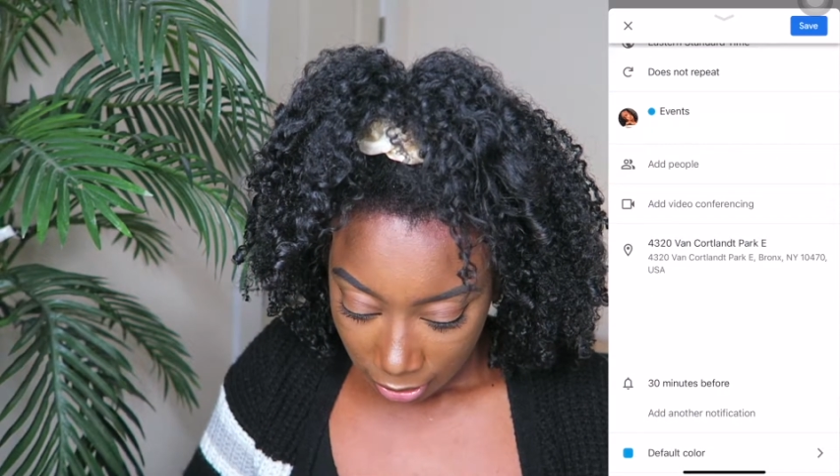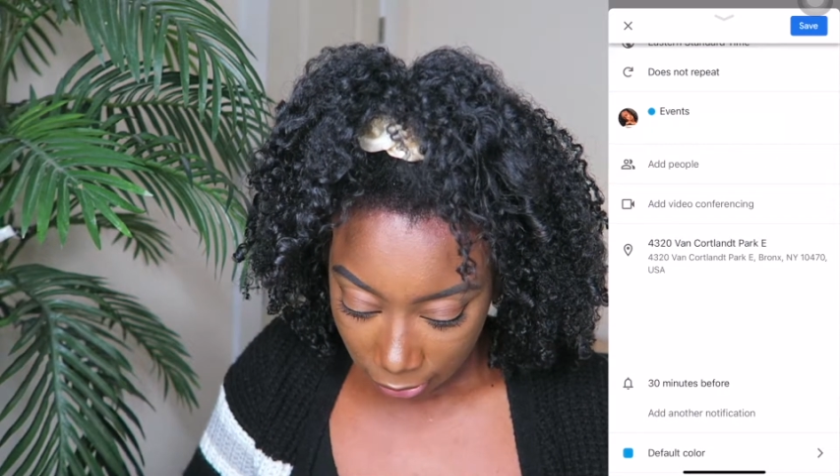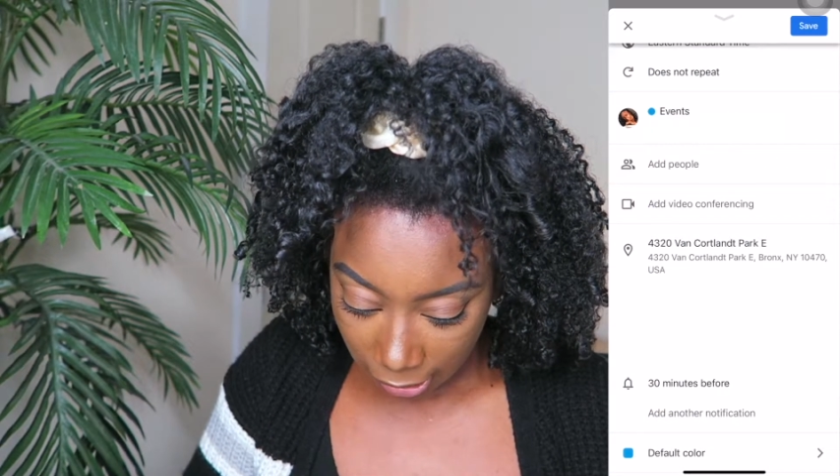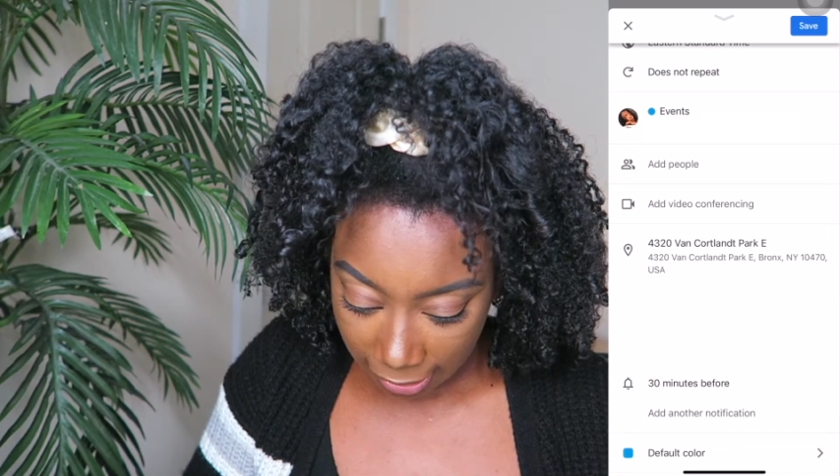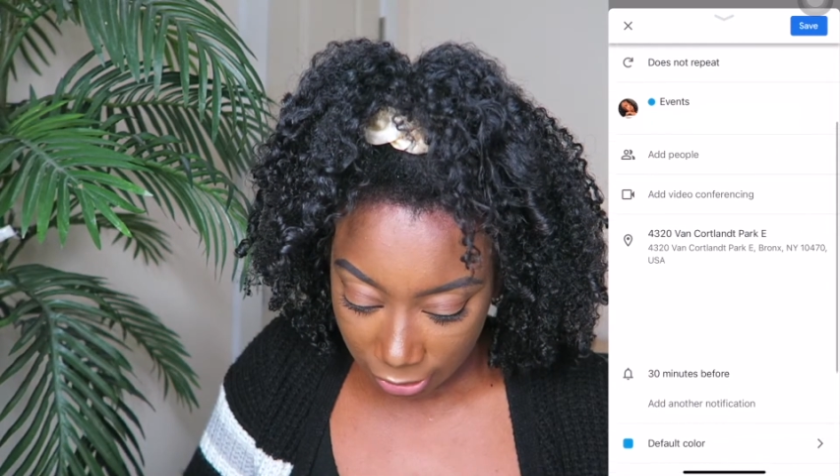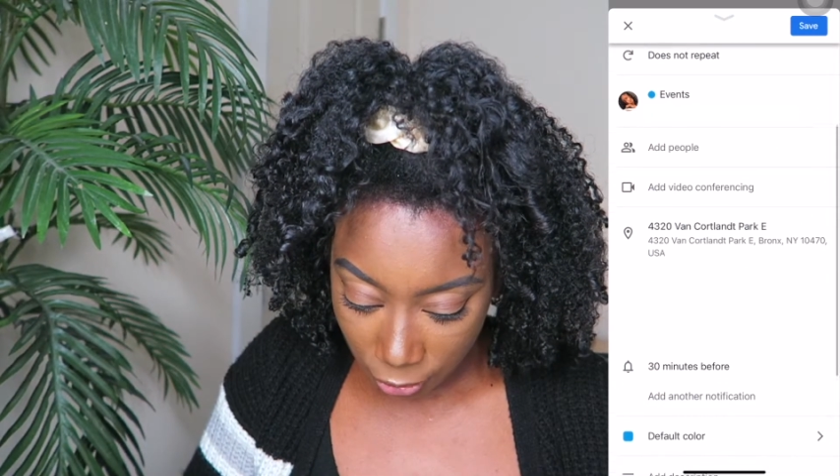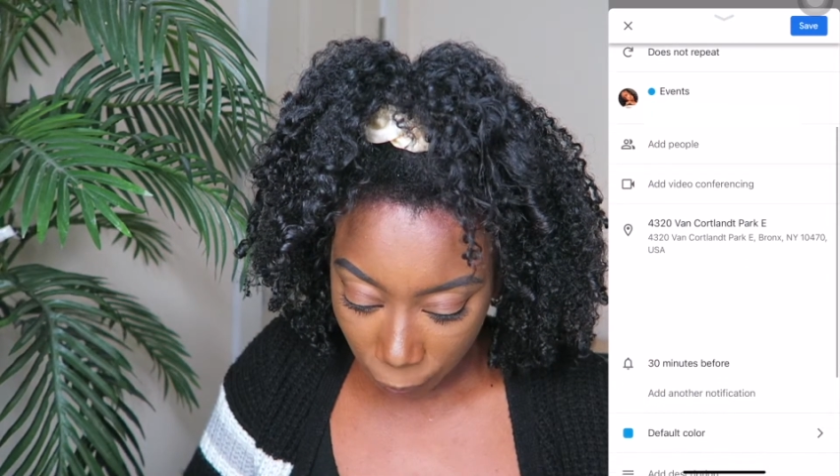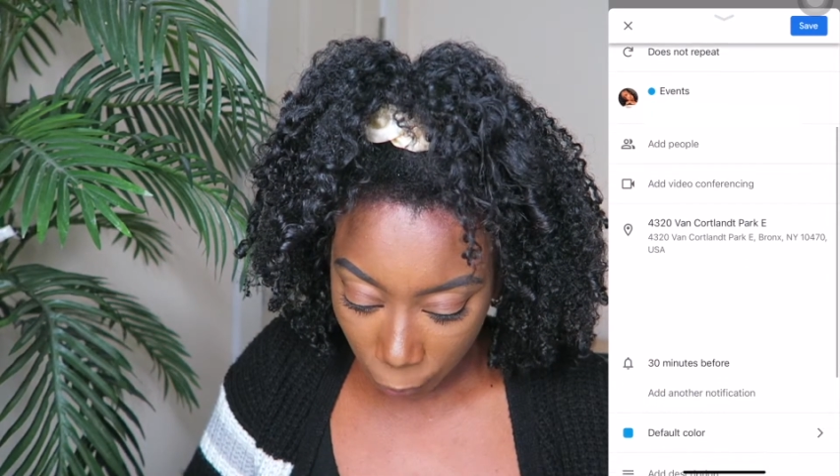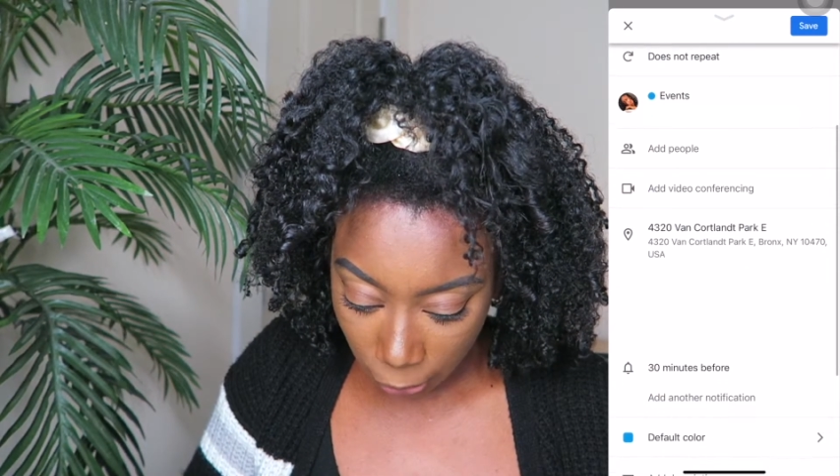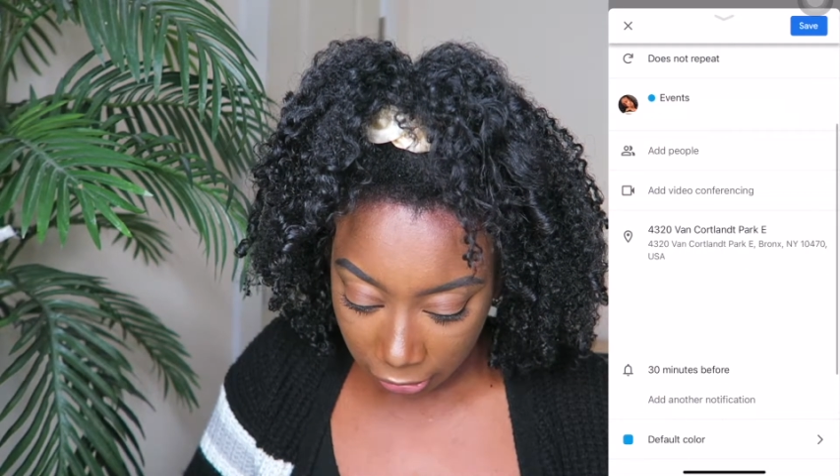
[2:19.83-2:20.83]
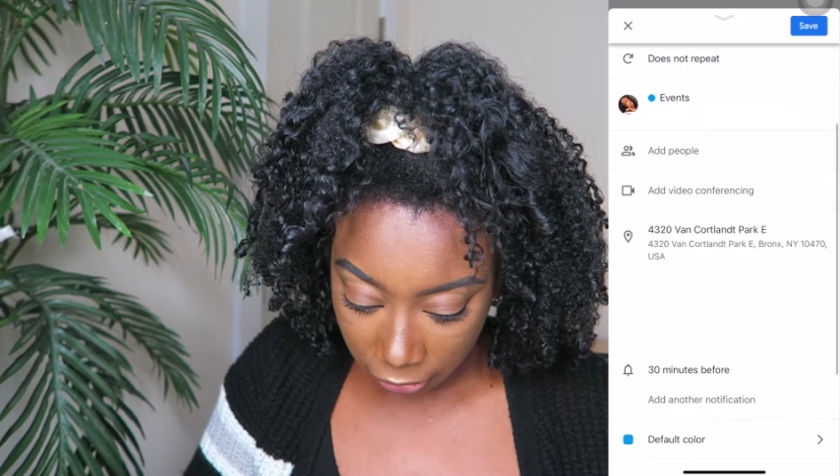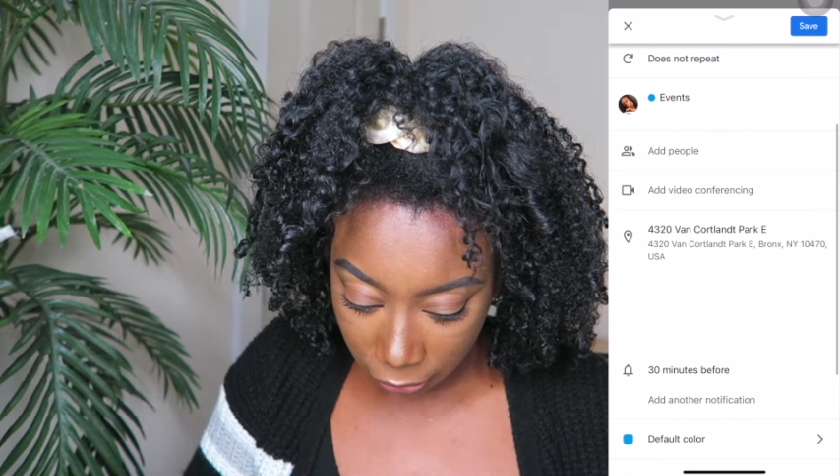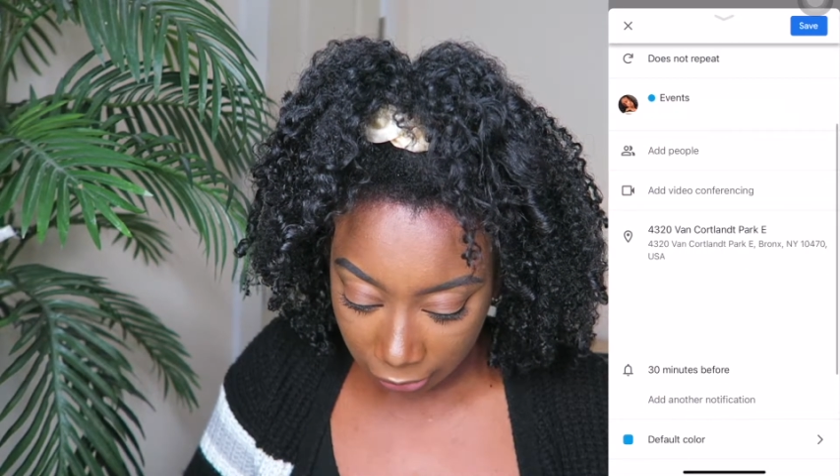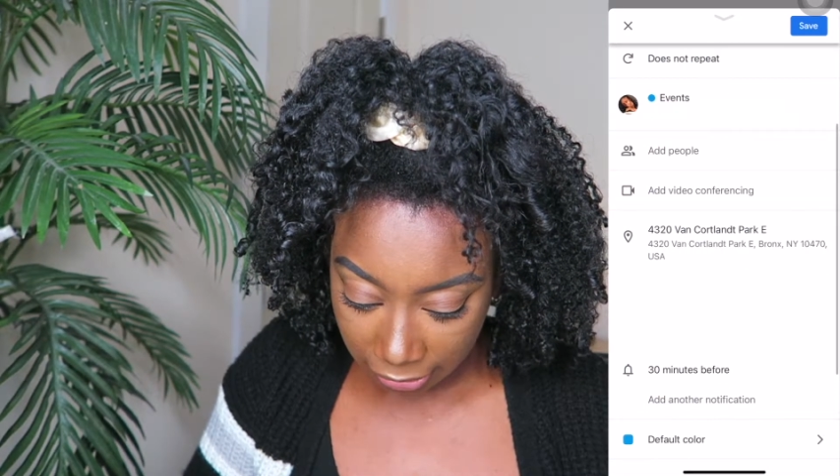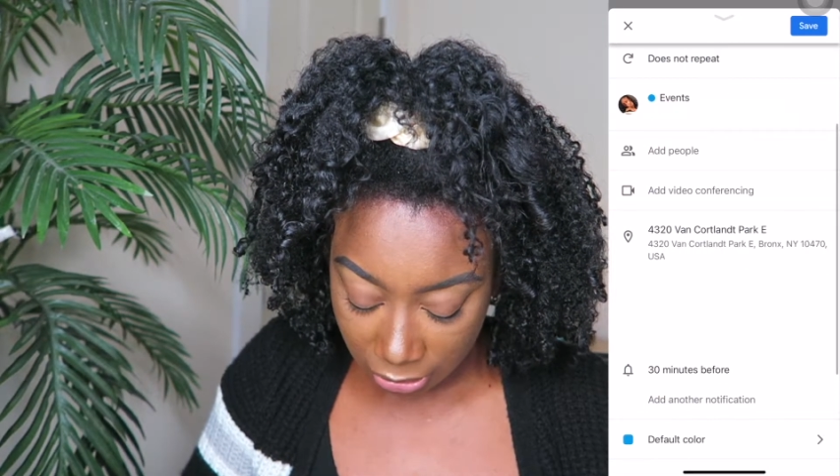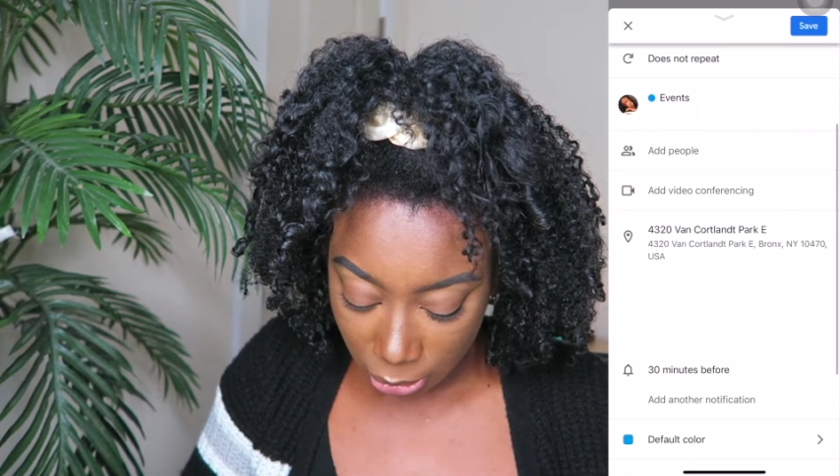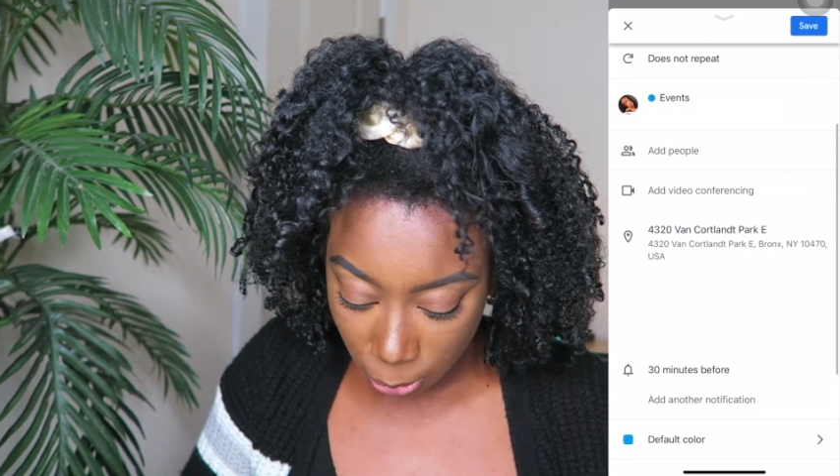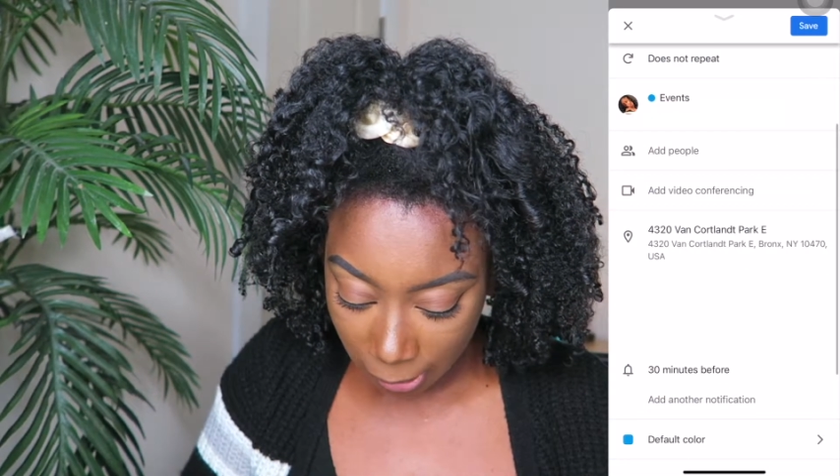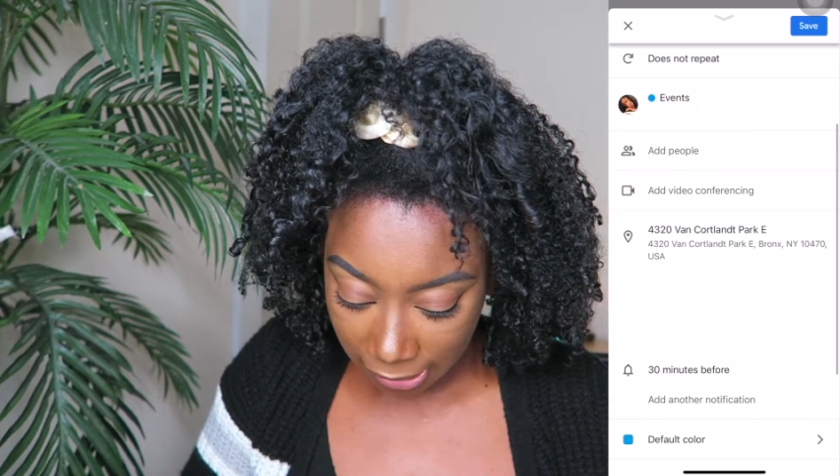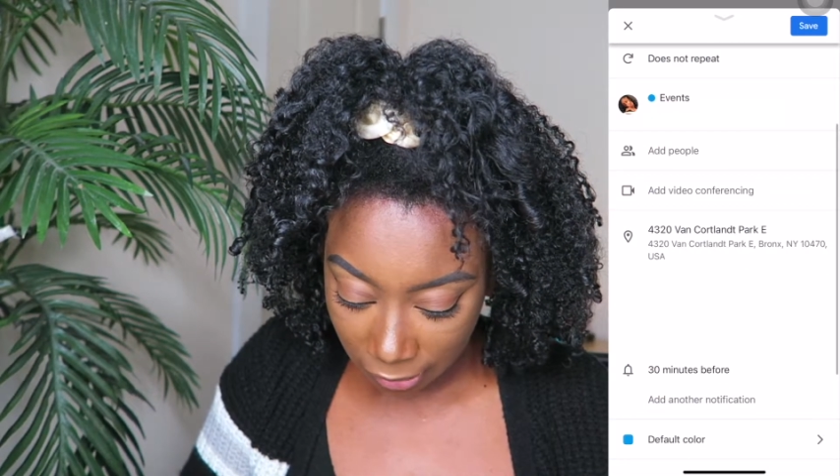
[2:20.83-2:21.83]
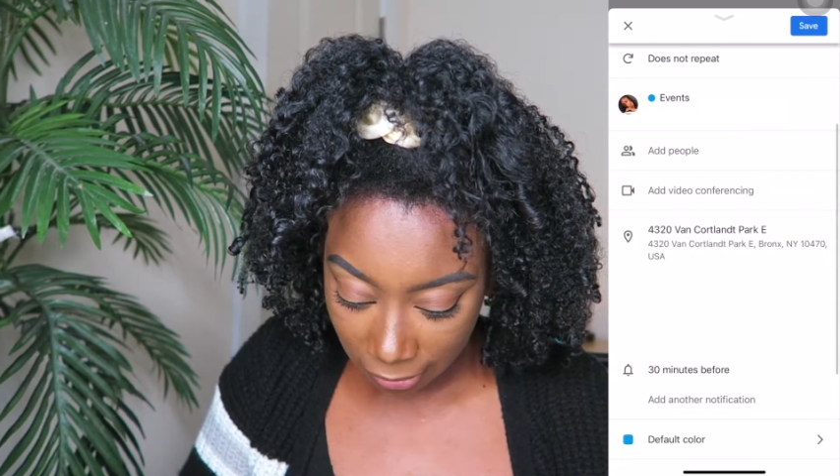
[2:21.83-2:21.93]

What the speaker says: Okay, so 4320